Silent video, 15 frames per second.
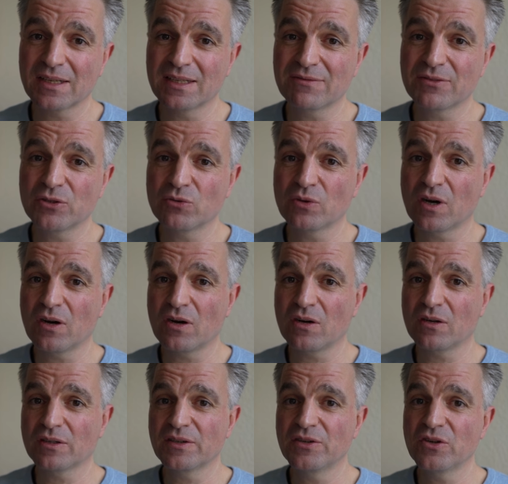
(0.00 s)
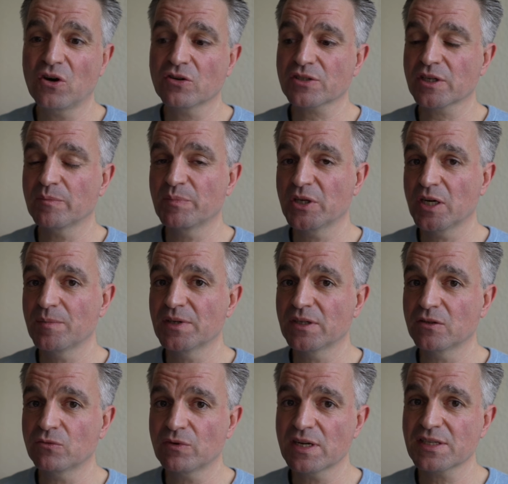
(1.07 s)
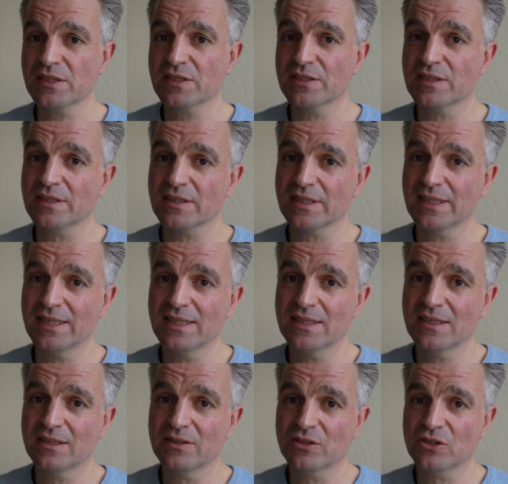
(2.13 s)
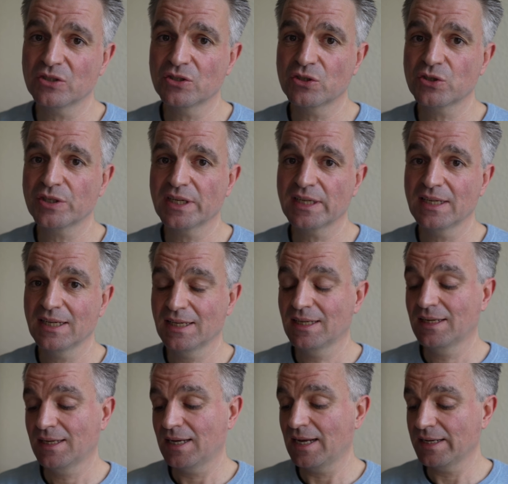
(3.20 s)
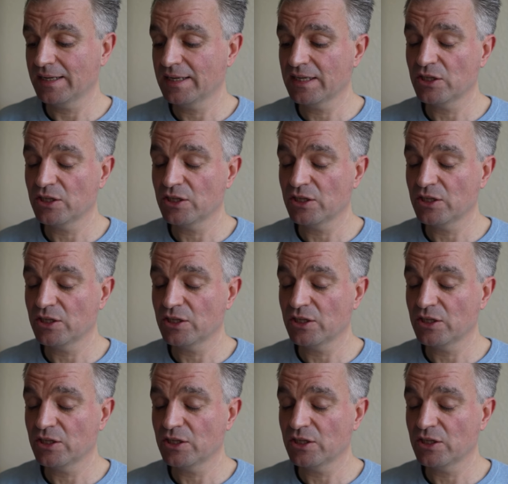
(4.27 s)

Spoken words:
if you are not a permanent resident in the country, i.e.